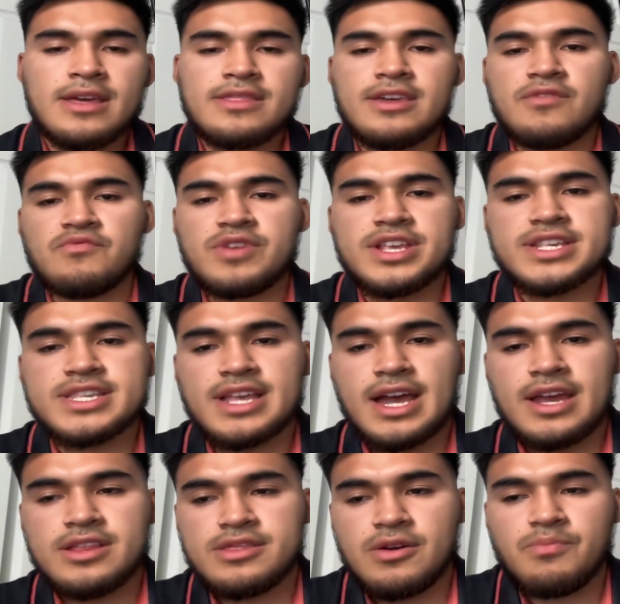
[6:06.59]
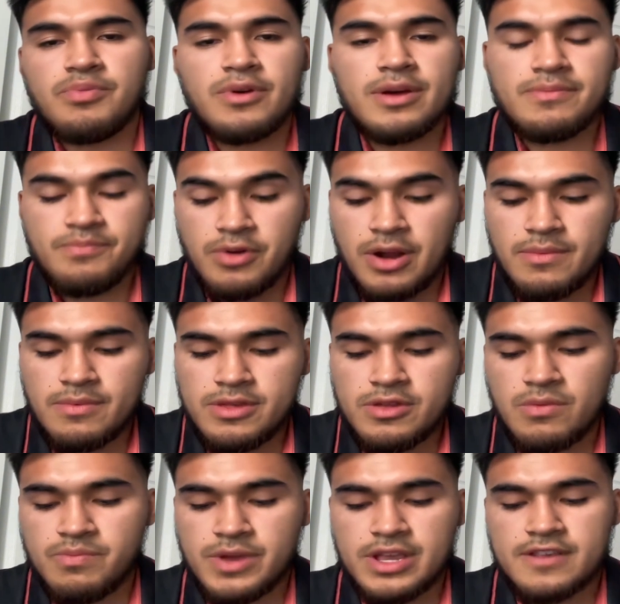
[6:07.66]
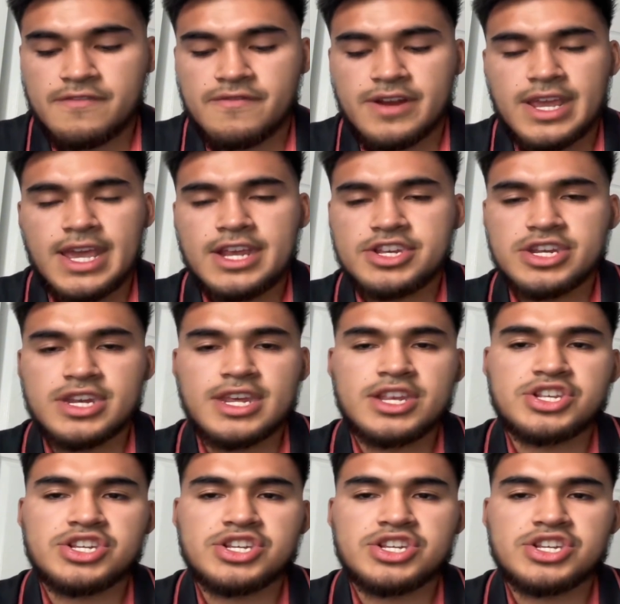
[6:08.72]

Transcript: they re-signed their probably their biggest free agent in